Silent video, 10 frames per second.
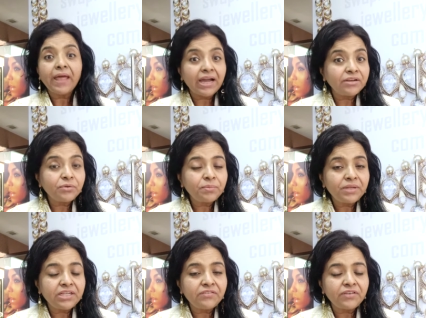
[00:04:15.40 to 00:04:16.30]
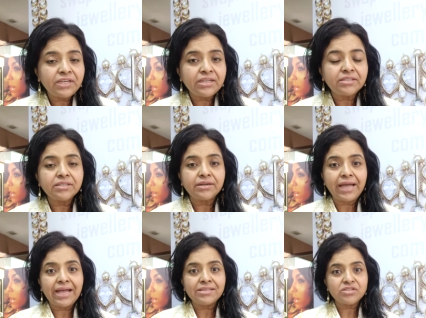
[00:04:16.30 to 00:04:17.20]
I don't believe in it.
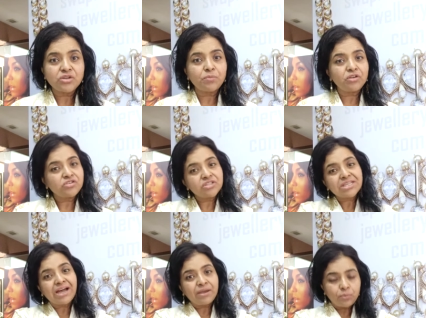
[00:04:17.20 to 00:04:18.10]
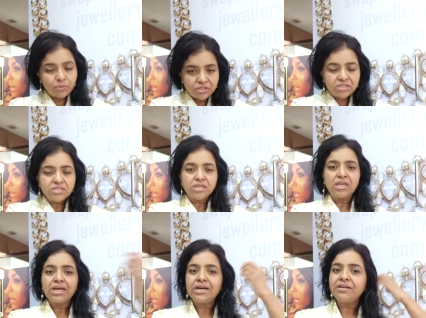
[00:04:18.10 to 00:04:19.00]
As a gemologist, I wouldn't
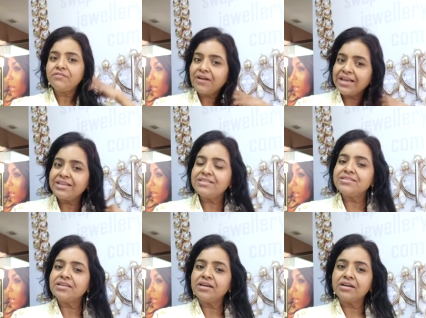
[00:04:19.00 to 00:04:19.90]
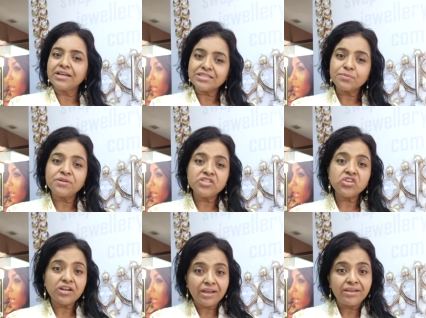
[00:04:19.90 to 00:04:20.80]
advise uh, customers
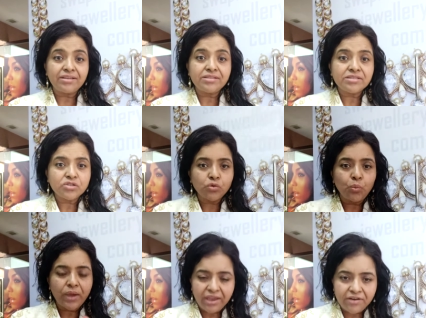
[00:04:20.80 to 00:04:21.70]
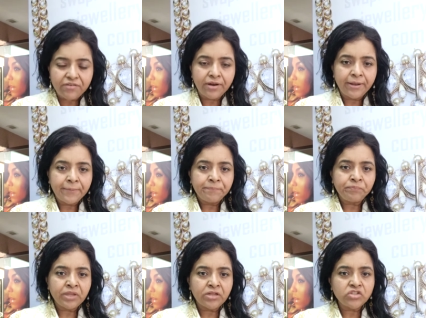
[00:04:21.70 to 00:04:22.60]
or clients to wear
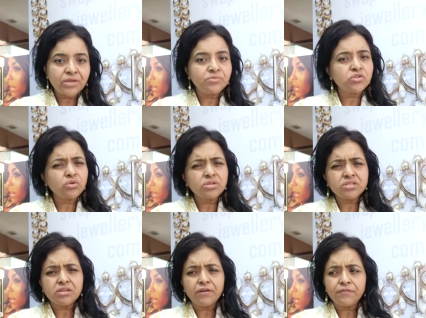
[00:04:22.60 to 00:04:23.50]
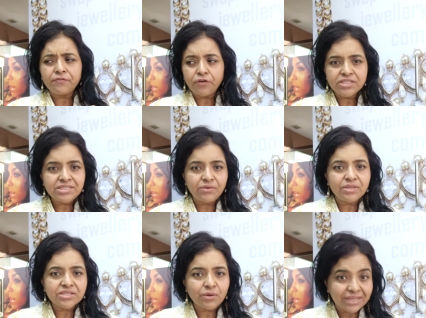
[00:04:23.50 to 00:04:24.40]
uh, gemstones for
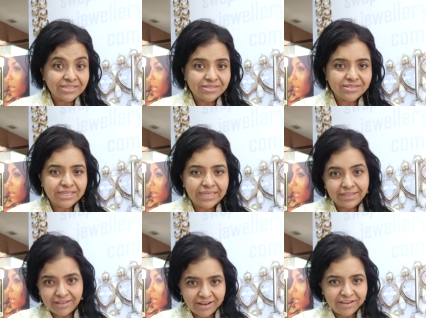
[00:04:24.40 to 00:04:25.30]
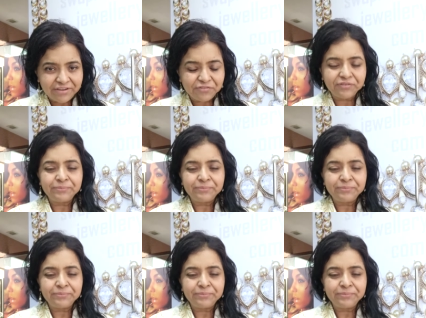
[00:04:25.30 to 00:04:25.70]
serious crisis in their life.